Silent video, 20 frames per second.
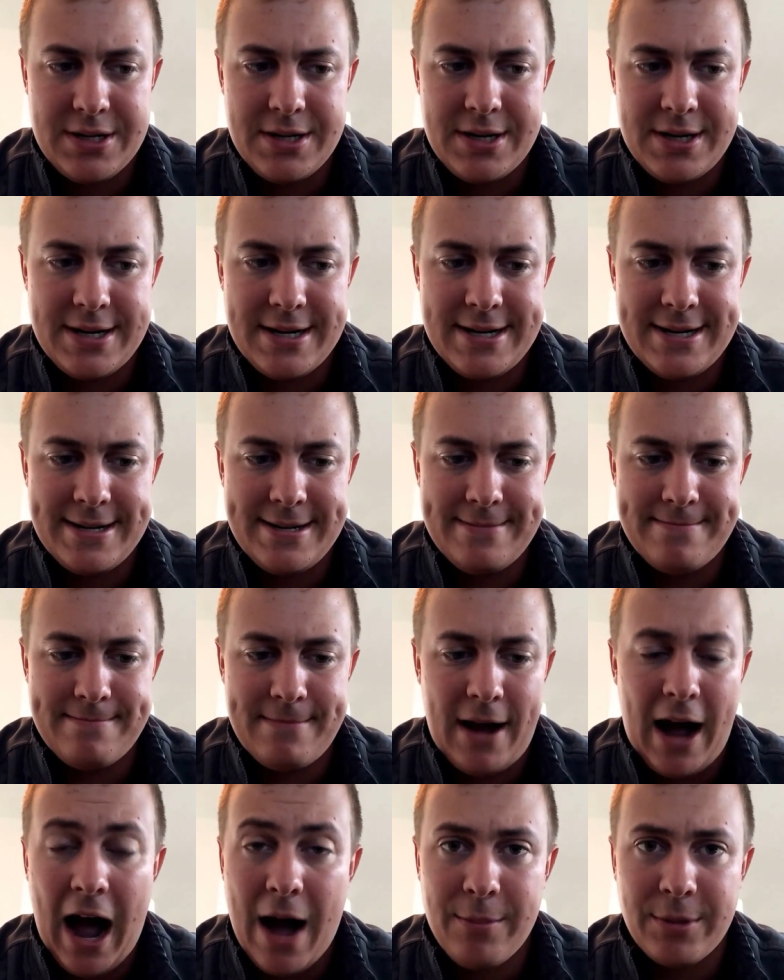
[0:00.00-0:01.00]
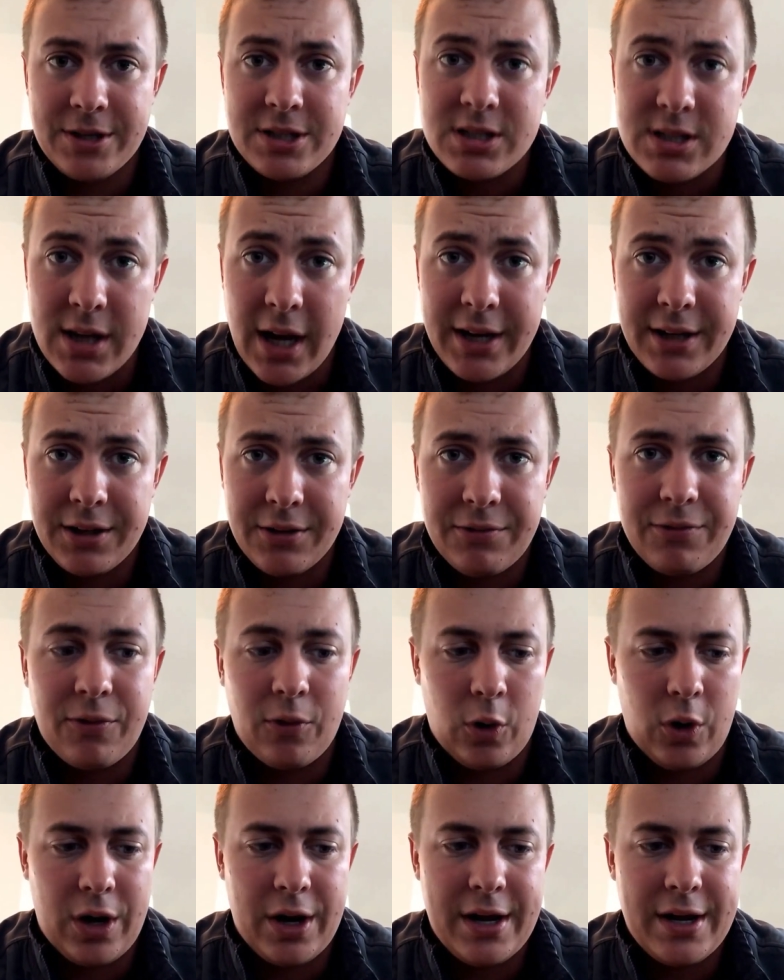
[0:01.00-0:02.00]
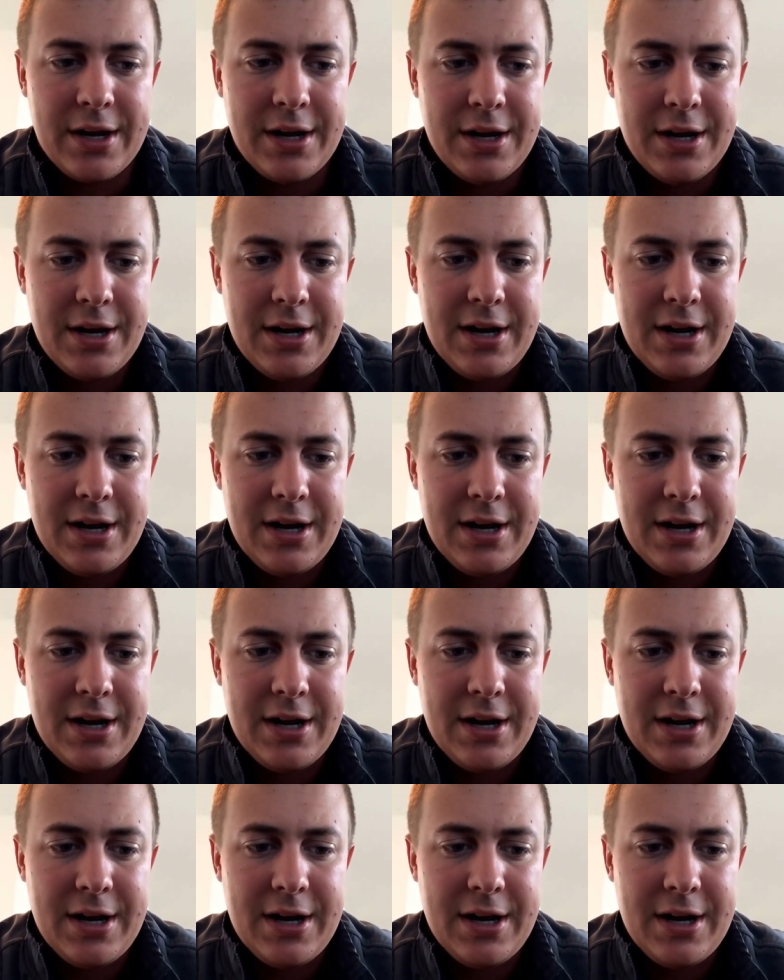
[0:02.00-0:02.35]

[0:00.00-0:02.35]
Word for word: Um, I'm excited for it.